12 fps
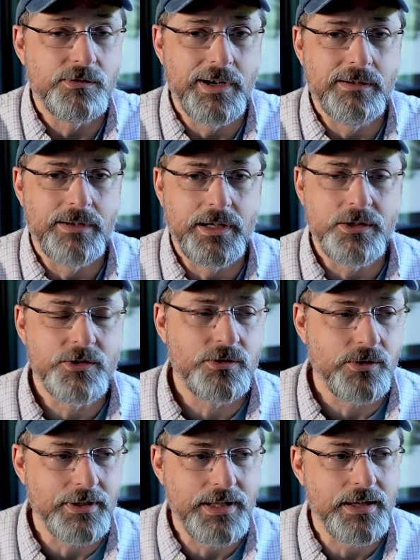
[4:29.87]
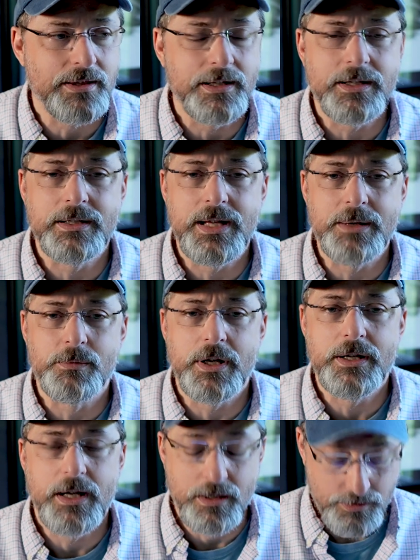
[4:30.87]
Great record store. I can't think of the name
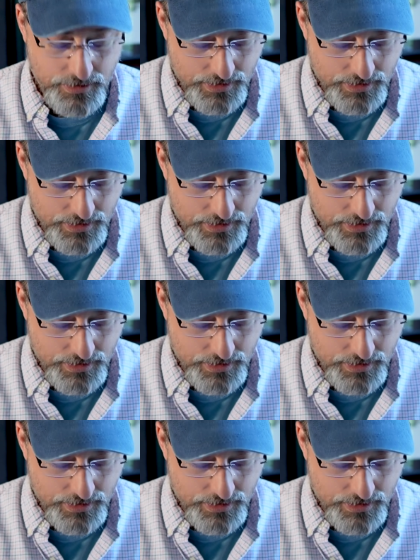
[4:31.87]
right now.